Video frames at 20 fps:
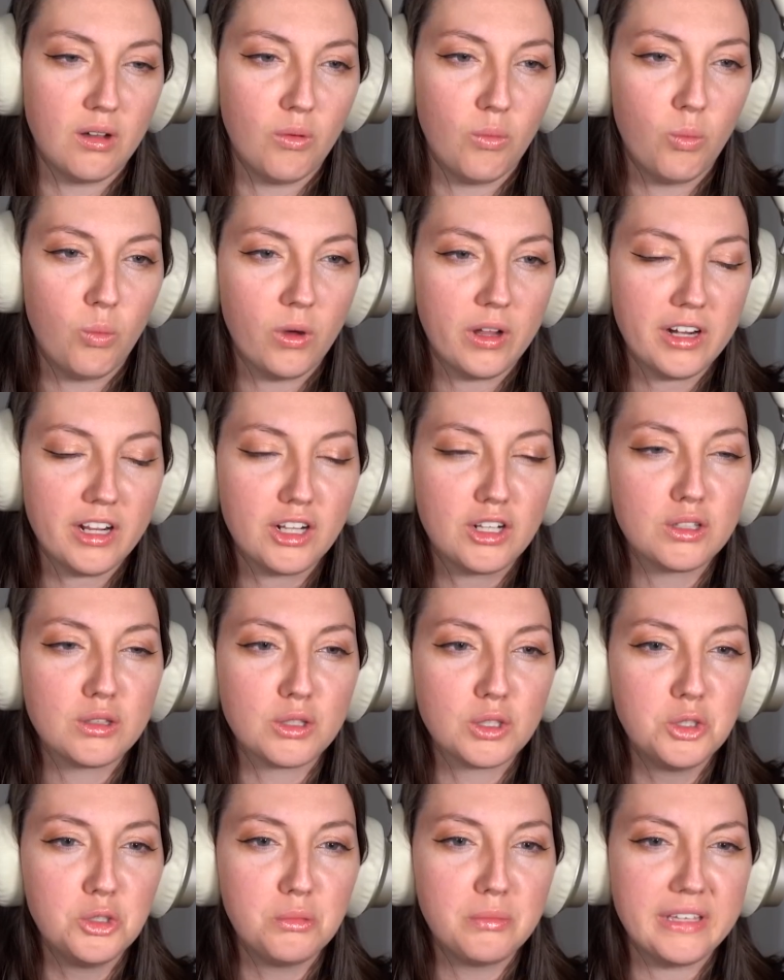What a
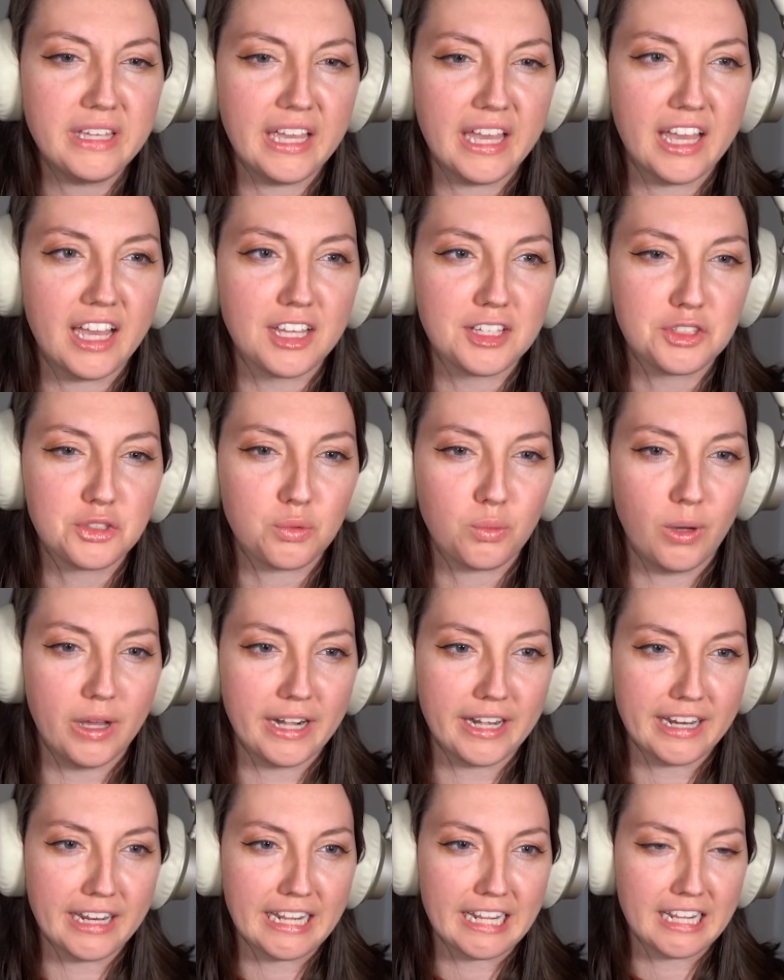gloomy ass
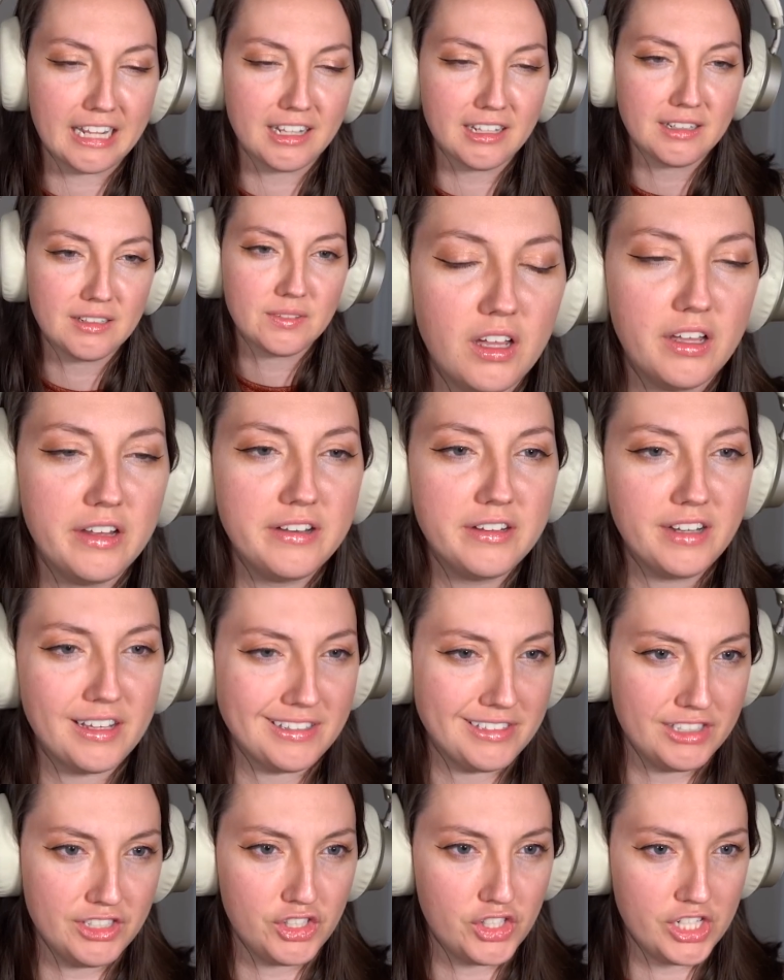wedding.
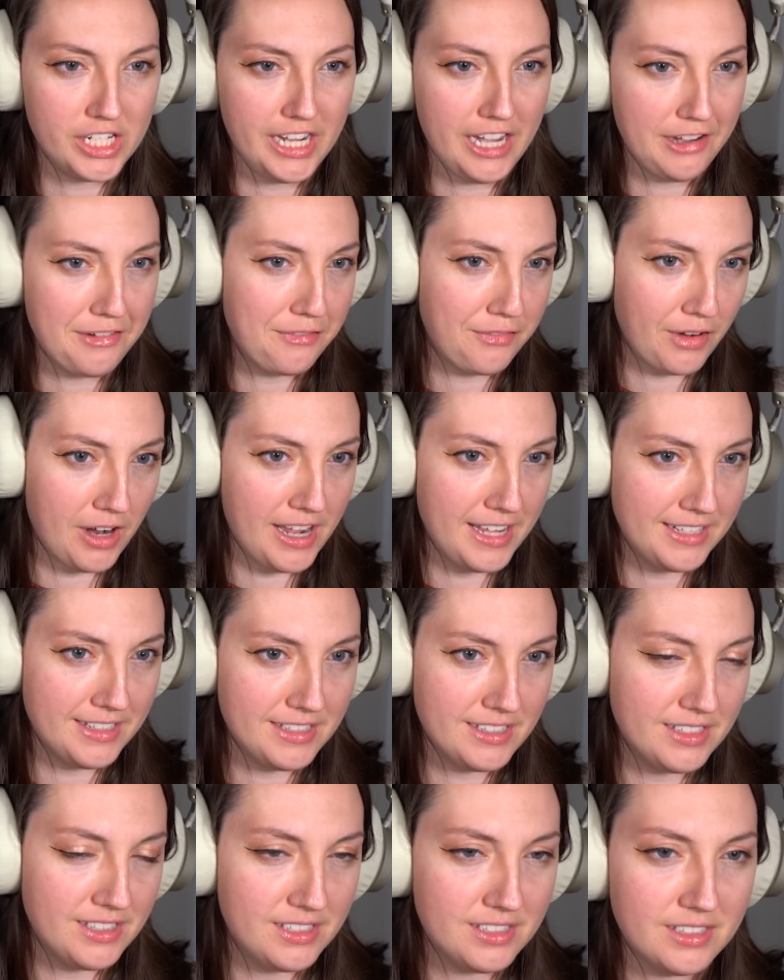Doesn't she have
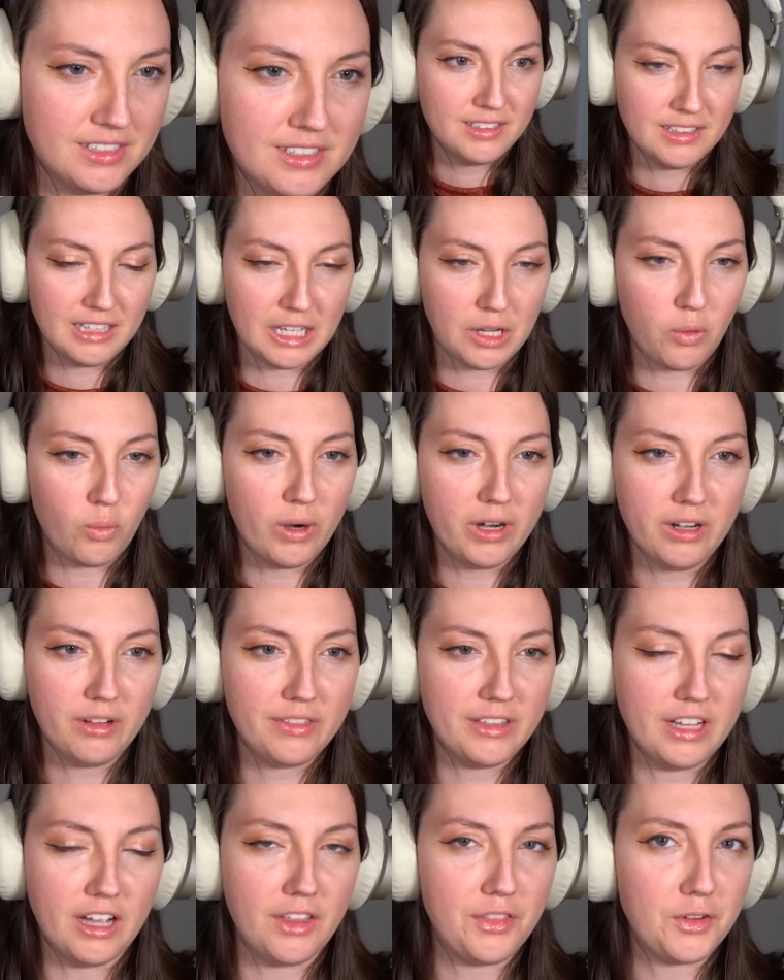friends? Like, where are
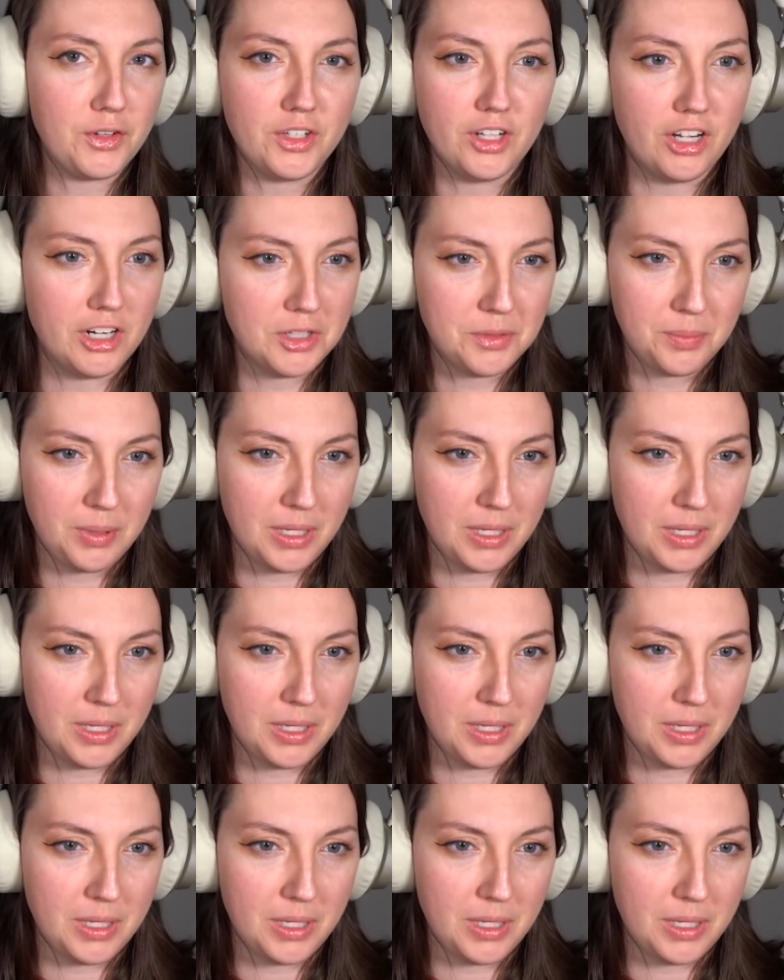the other young